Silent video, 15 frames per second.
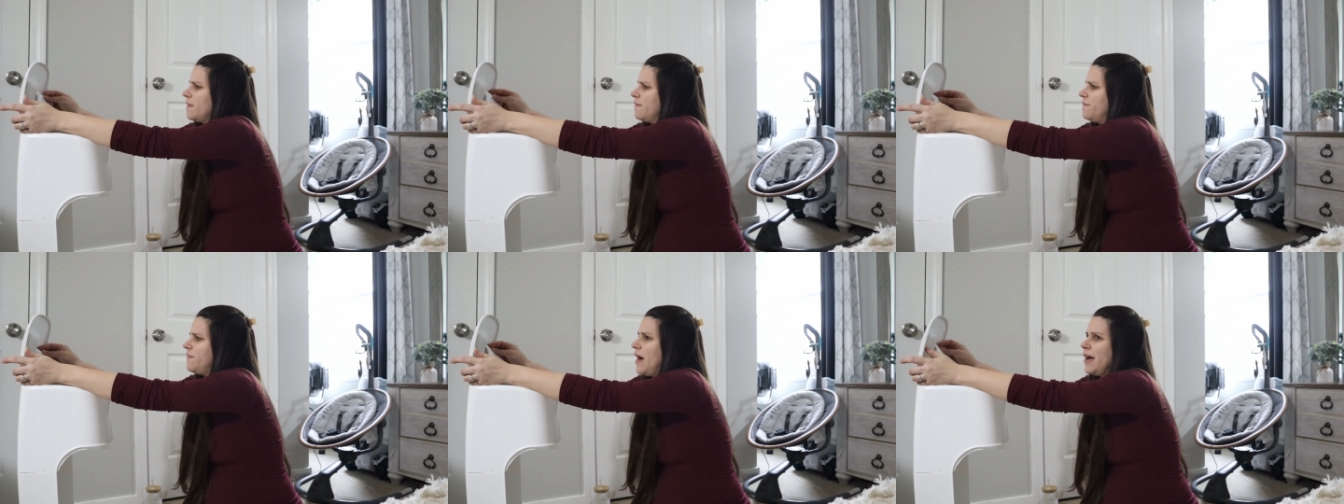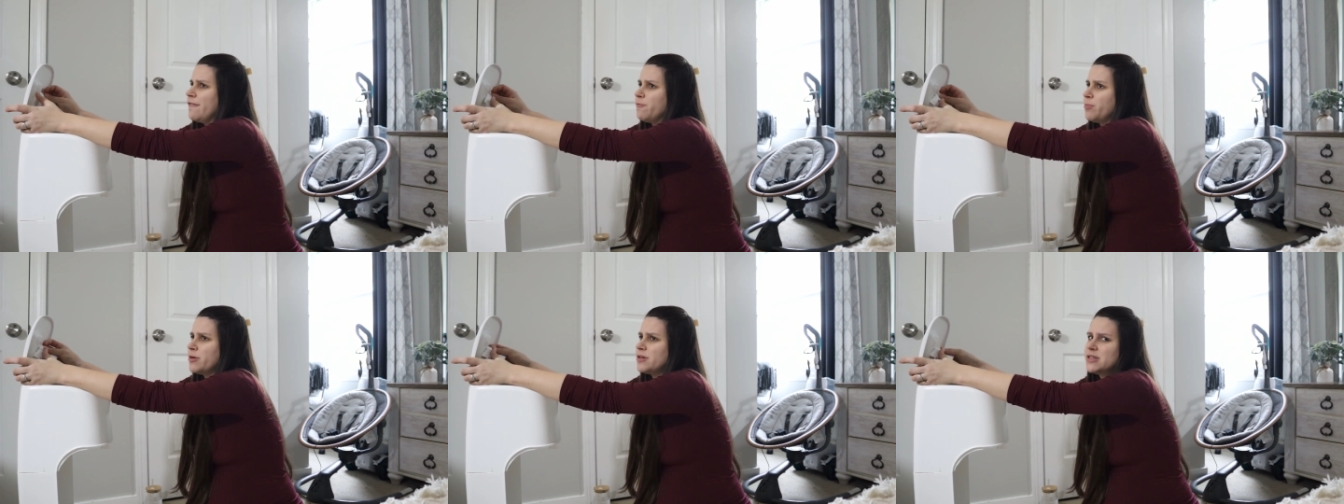
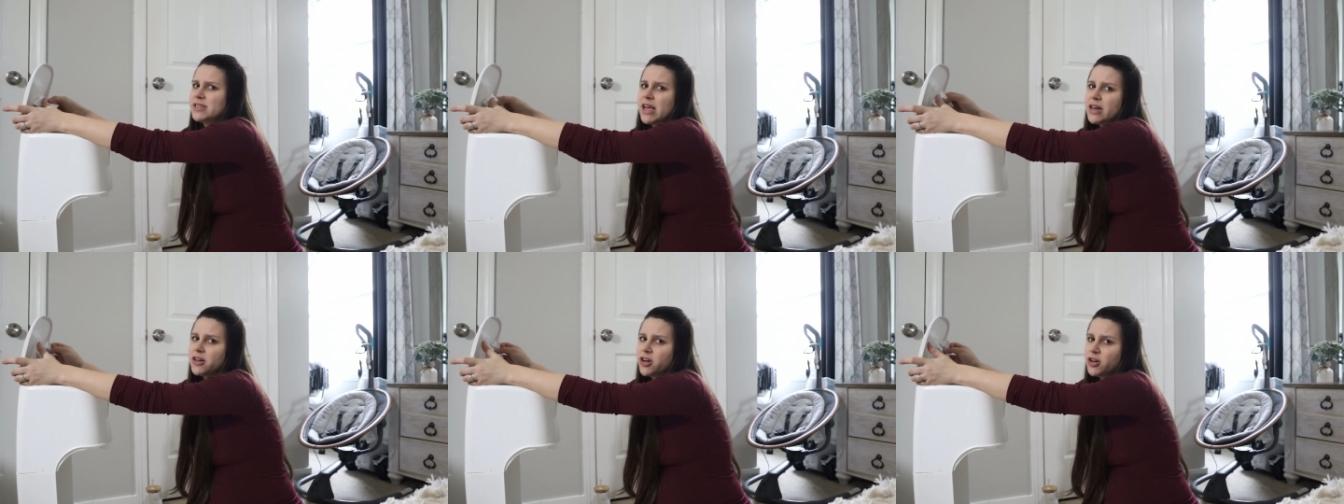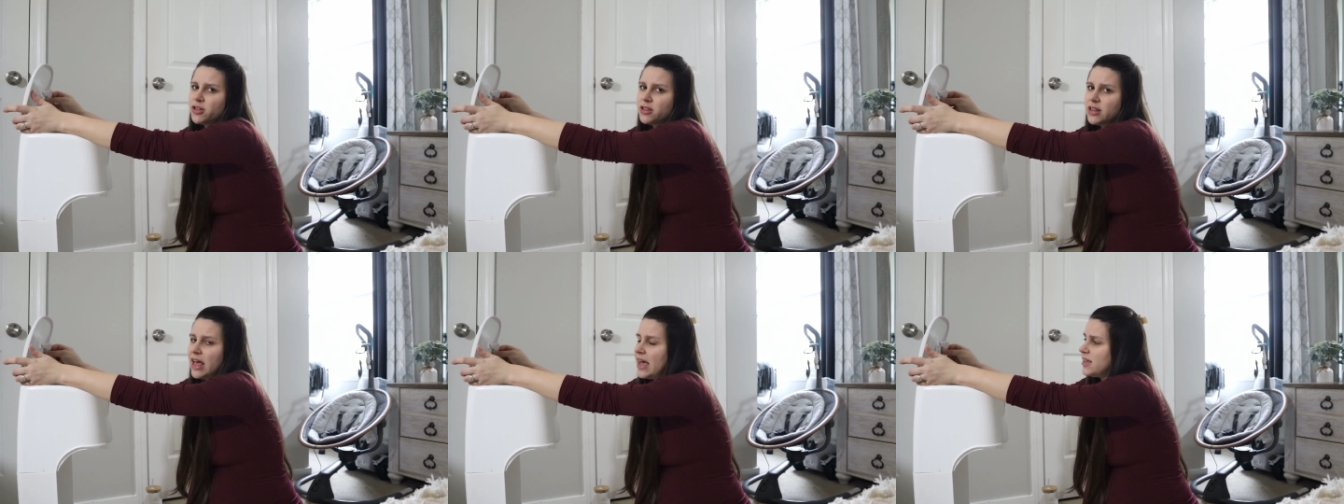5% or
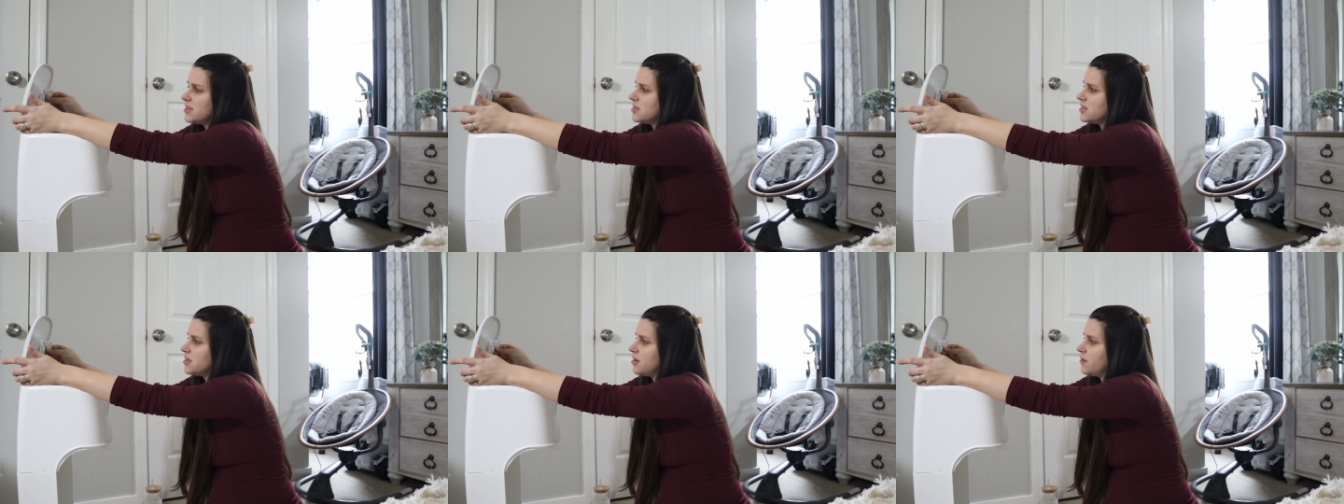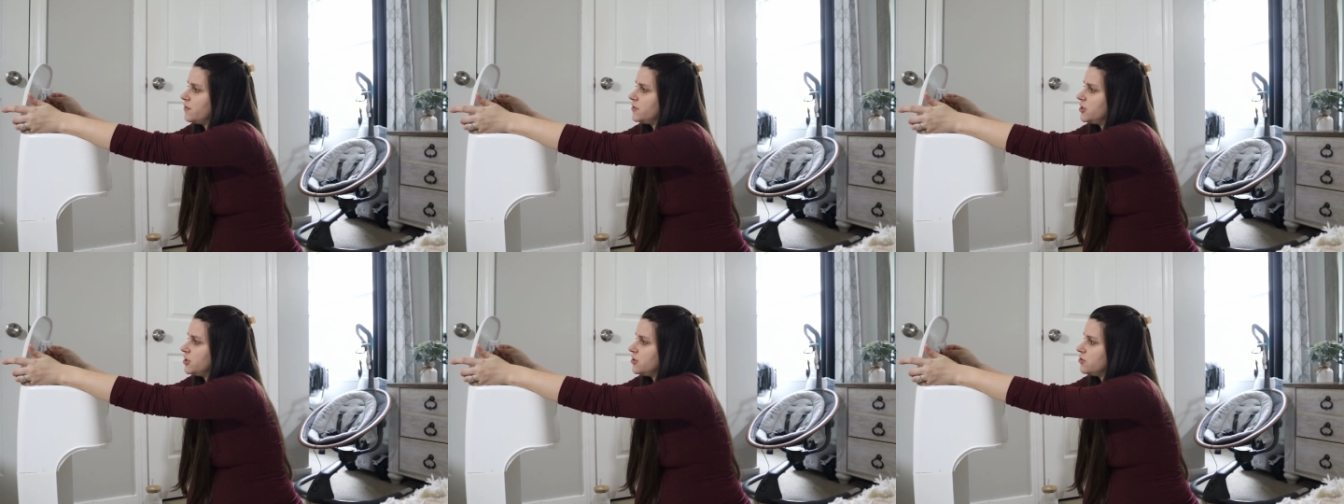less
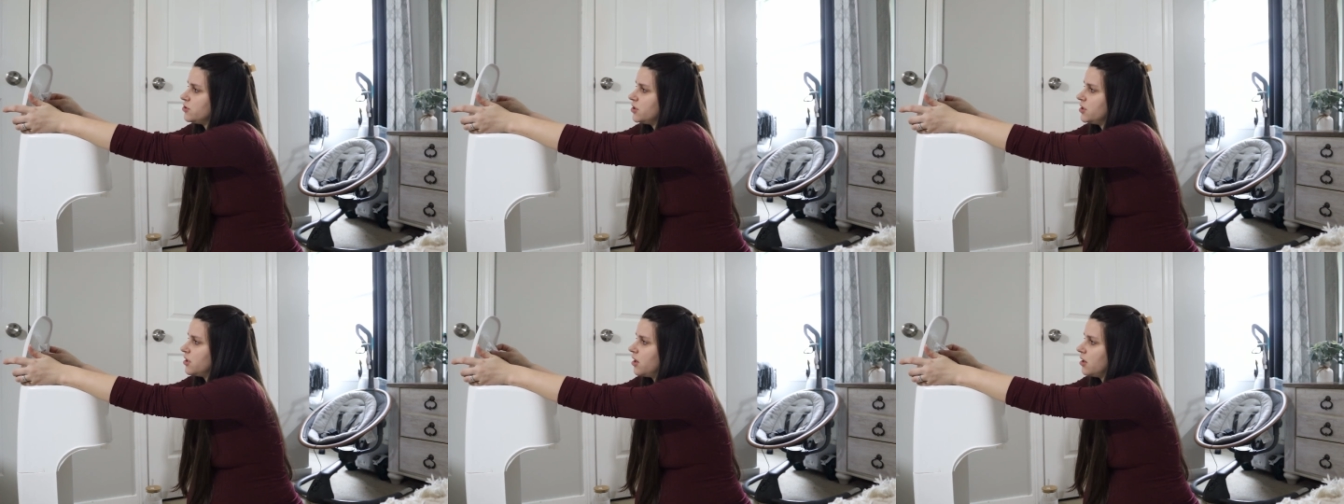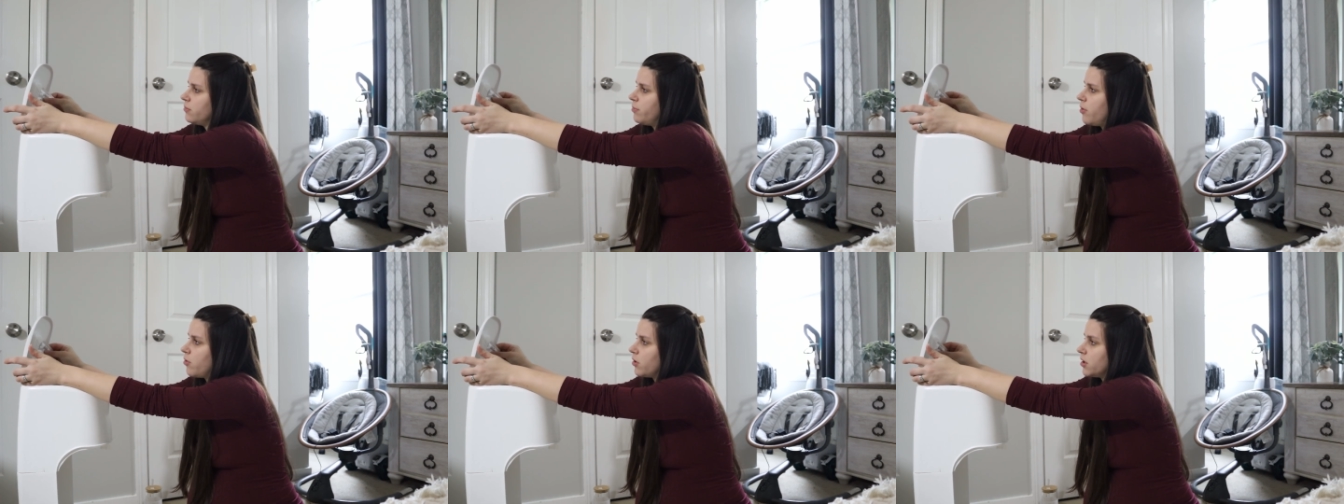of children are
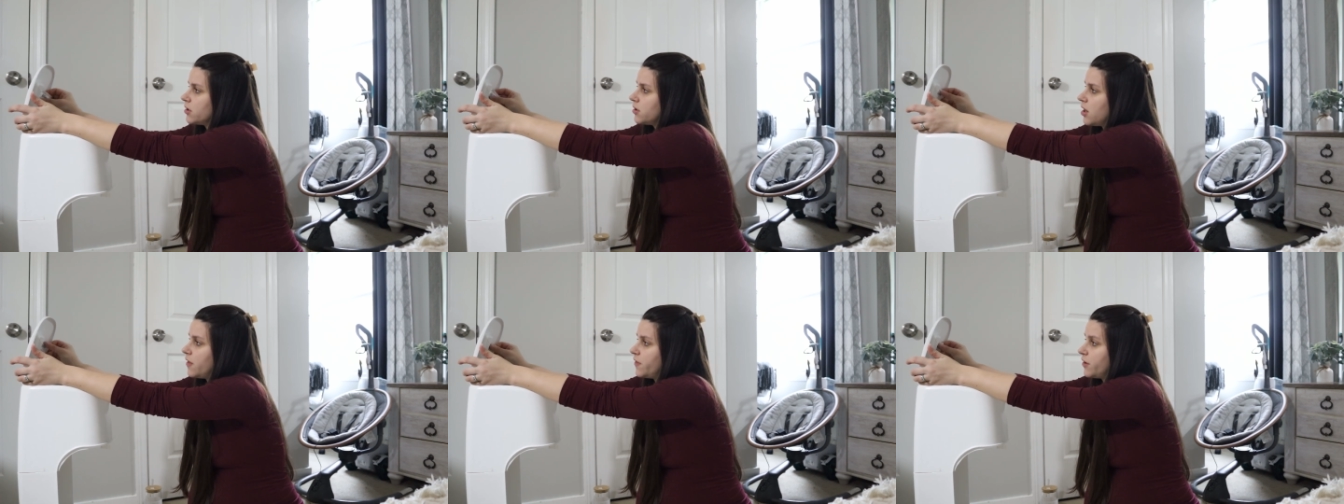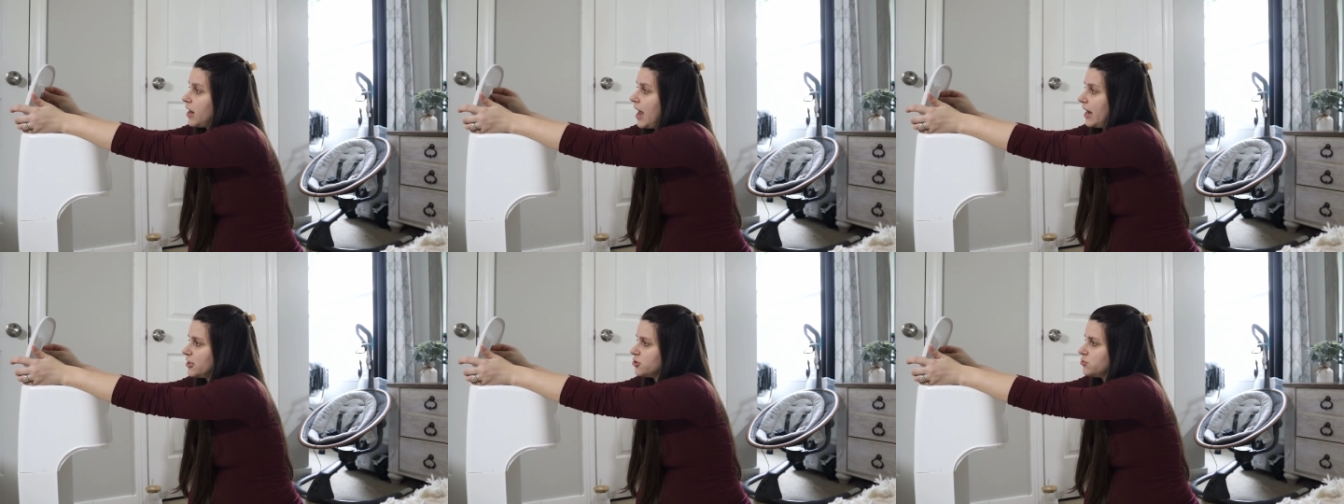born on their
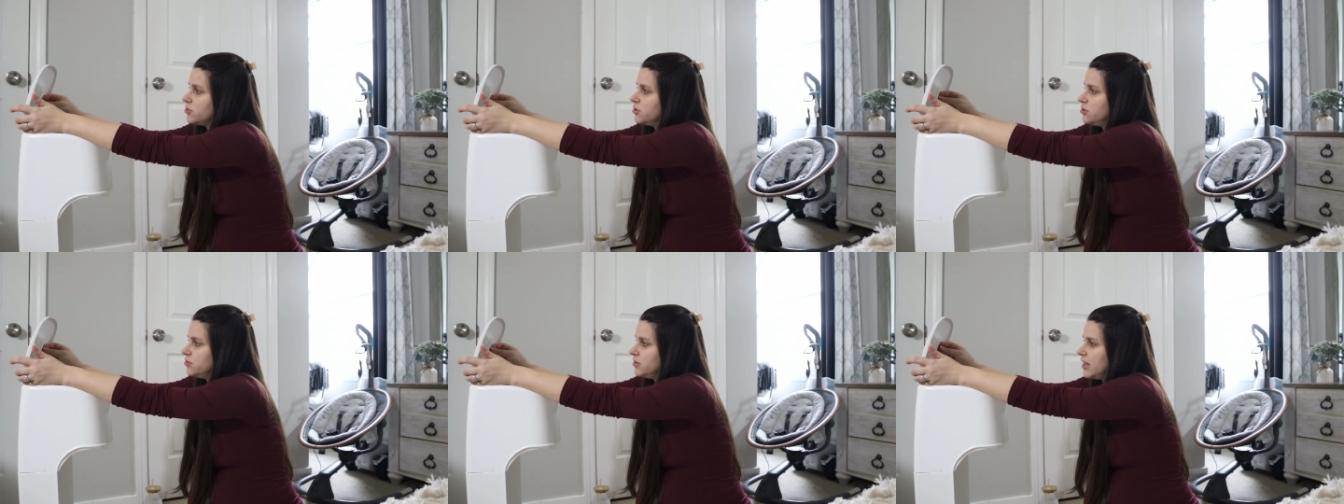actual due